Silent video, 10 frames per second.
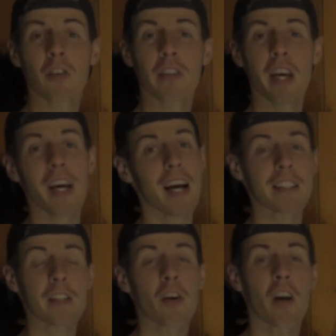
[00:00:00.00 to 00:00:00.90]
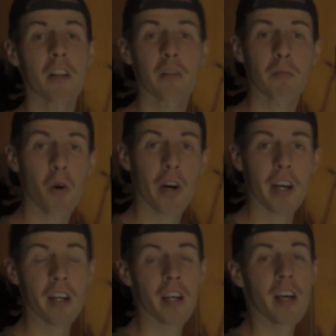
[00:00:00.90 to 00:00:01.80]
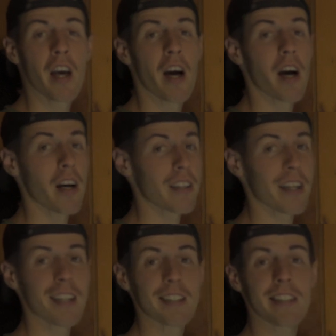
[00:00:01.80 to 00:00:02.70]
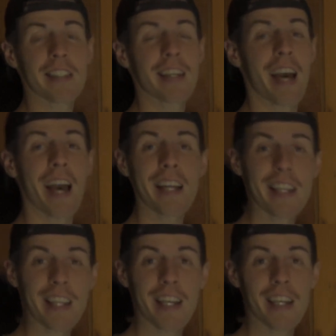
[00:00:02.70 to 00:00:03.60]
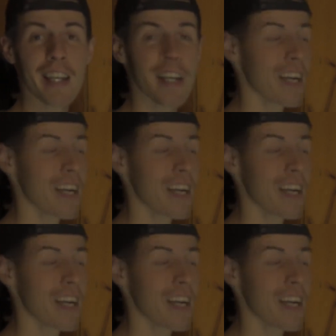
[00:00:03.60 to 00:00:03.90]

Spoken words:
all day. I still hunted the morning. Didn't see anything.